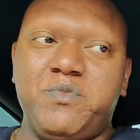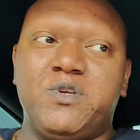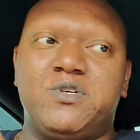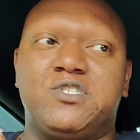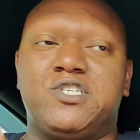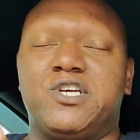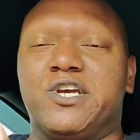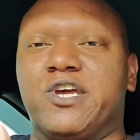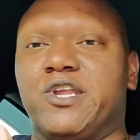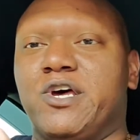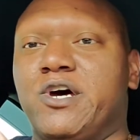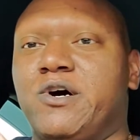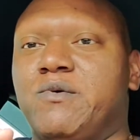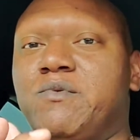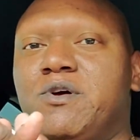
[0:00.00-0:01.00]
check it
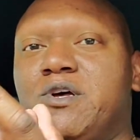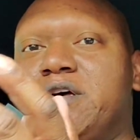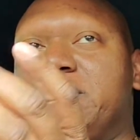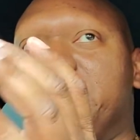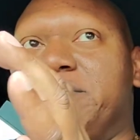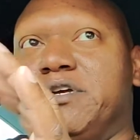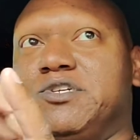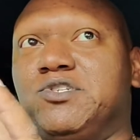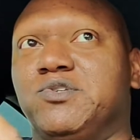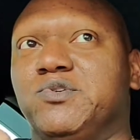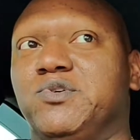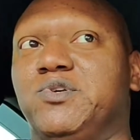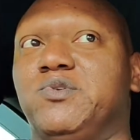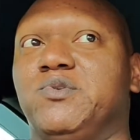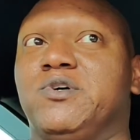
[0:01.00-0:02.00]
out. Make sure
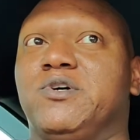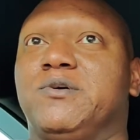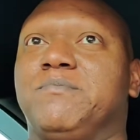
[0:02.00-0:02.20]
you